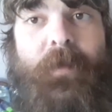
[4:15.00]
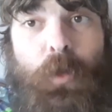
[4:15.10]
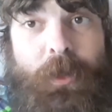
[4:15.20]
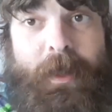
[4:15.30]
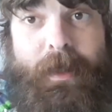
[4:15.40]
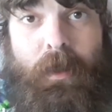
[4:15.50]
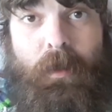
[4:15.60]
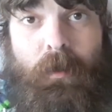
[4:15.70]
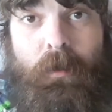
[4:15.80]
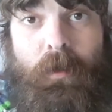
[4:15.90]
feel good.
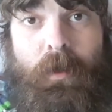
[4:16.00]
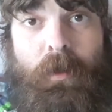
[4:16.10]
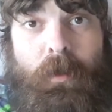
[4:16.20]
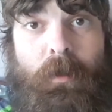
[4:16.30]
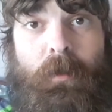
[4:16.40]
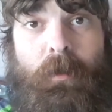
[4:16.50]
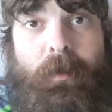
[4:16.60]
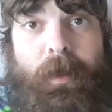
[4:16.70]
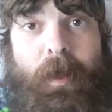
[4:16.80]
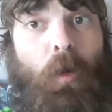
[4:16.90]

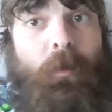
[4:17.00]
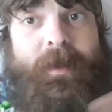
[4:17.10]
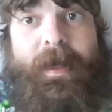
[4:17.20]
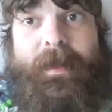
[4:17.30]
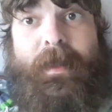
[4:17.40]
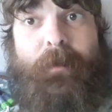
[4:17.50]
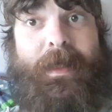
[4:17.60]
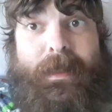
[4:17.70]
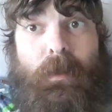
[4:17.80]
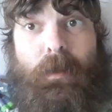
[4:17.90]
And all it takes
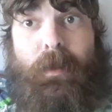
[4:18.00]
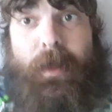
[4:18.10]
is meat.